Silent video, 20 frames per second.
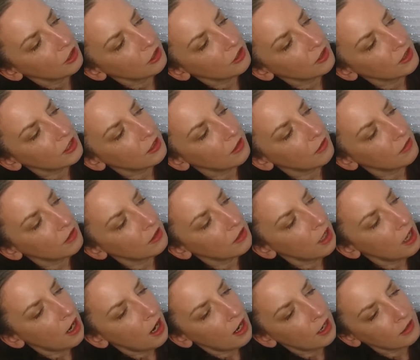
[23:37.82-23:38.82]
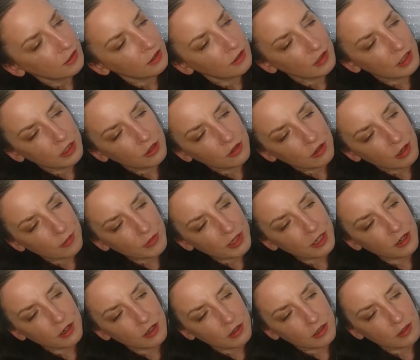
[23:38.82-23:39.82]
there's a lot of glitter on
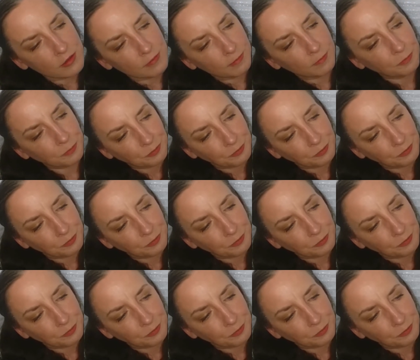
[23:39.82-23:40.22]
my arm.